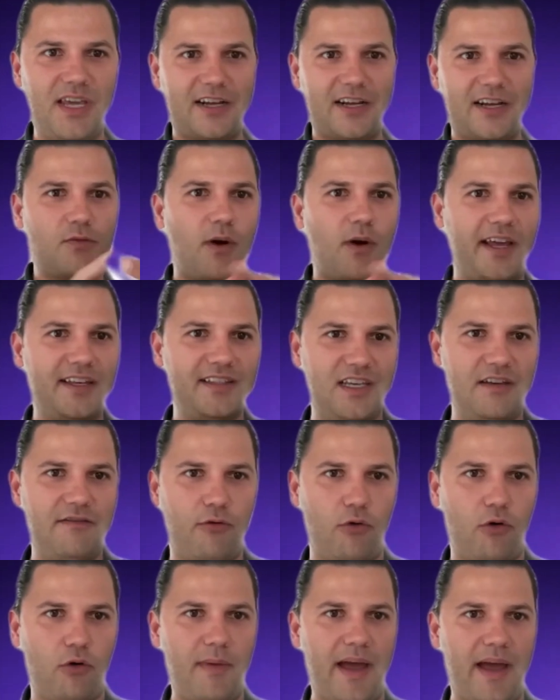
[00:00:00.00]
in X, Y, and Z
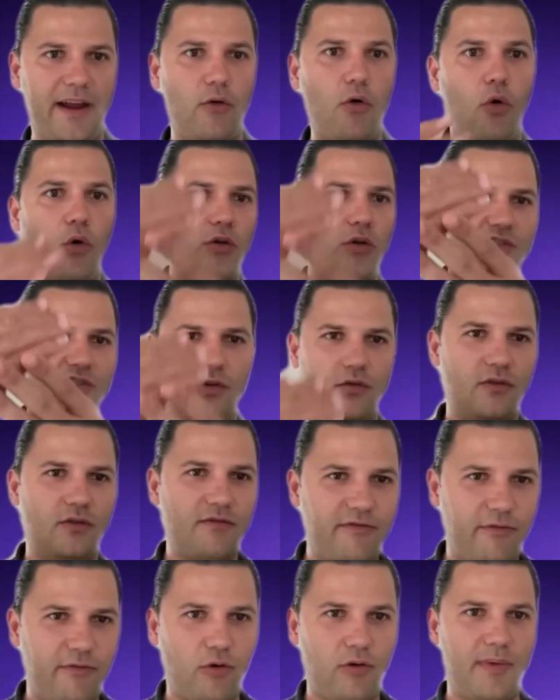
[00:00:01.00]
format or certain
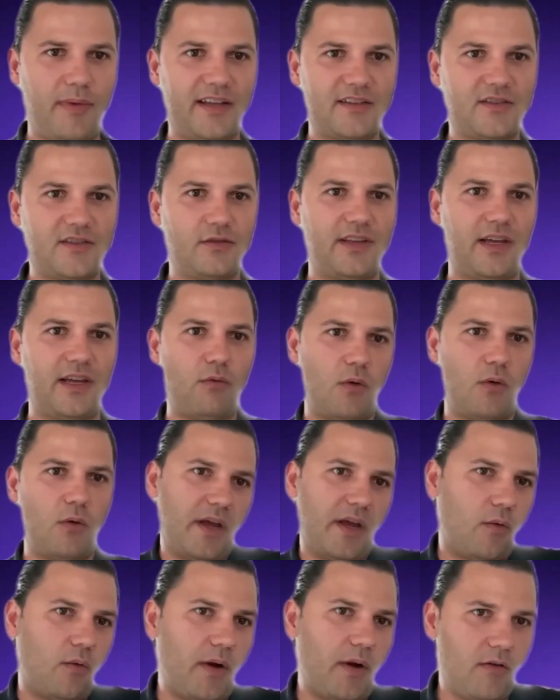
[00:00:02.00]
formats so that when
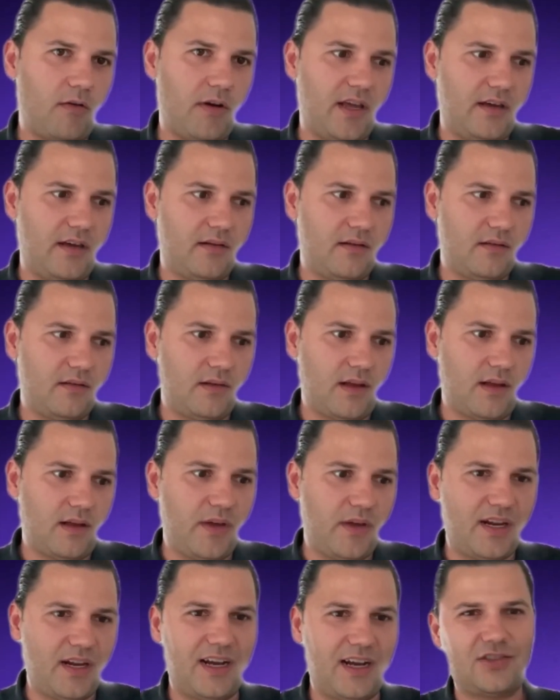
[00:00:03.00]
we query it, that
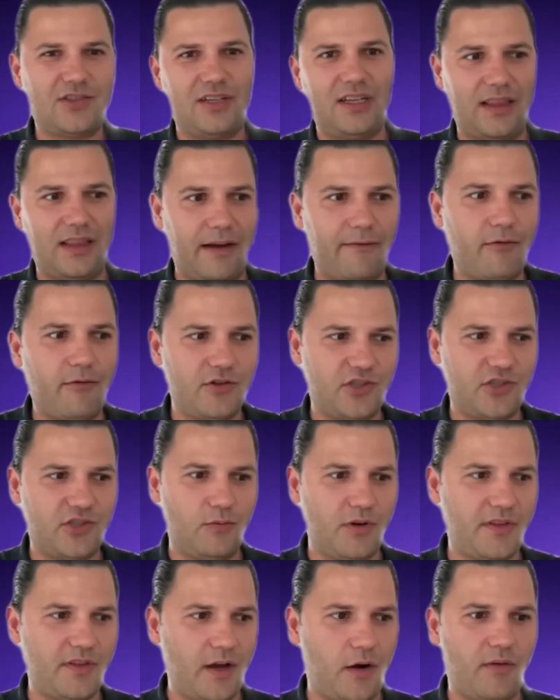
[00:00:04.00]
we can actually leverage
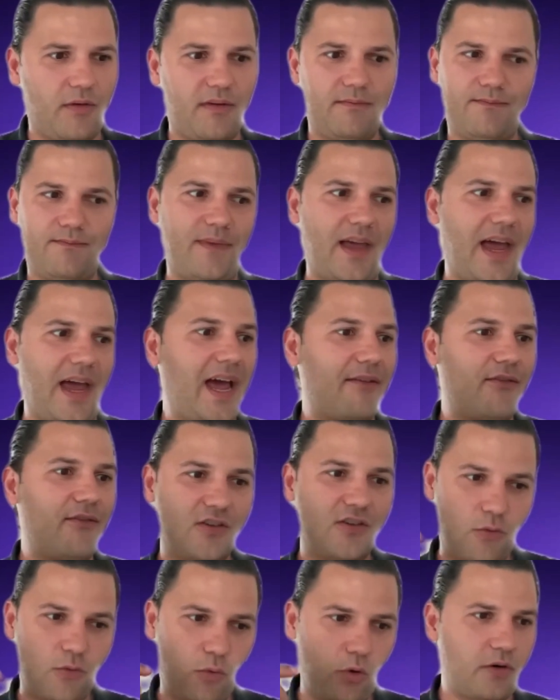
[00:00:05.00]
it without
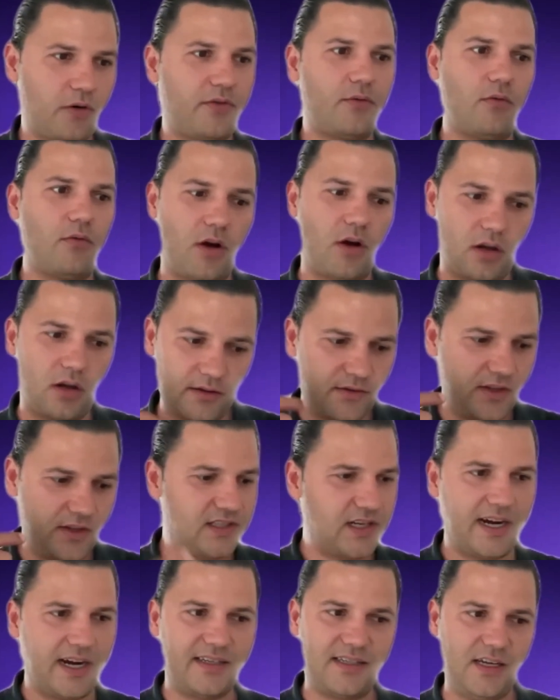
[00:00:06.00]
having to work through all of
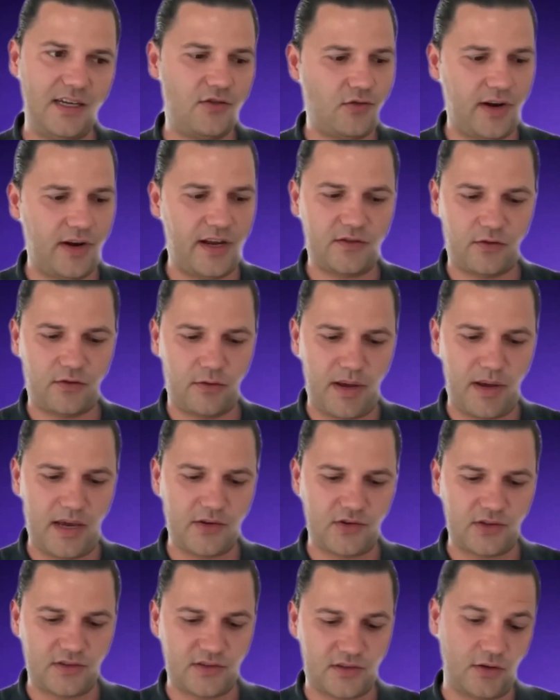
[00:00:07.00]
these IT
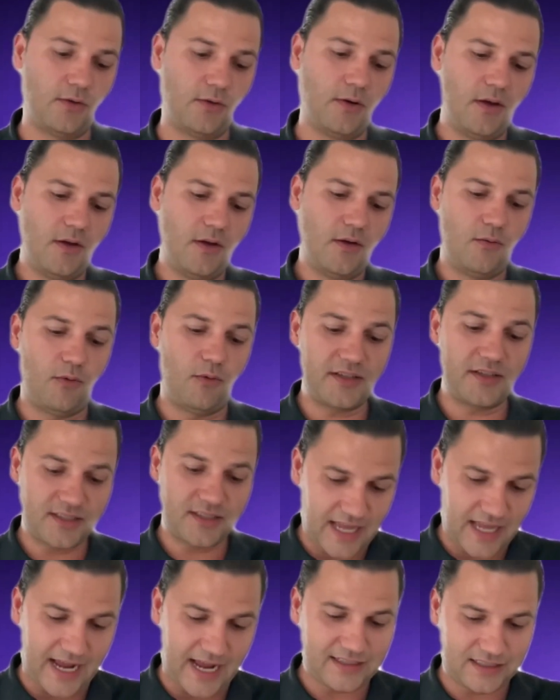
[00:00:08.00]
transformations. So once
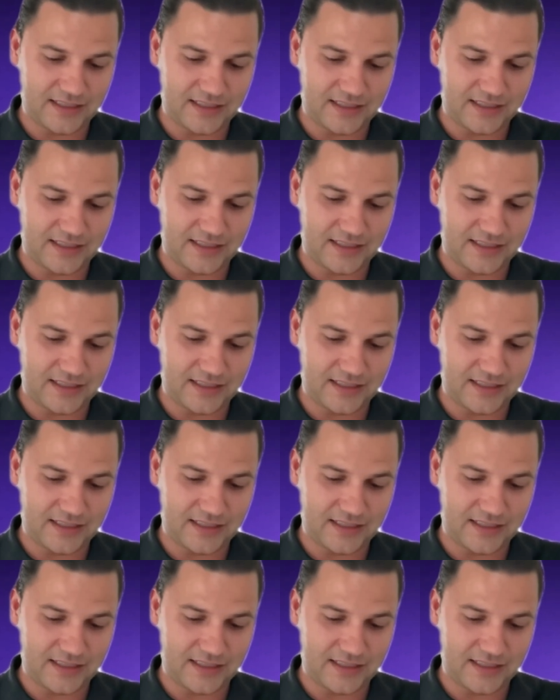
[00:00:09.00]
that's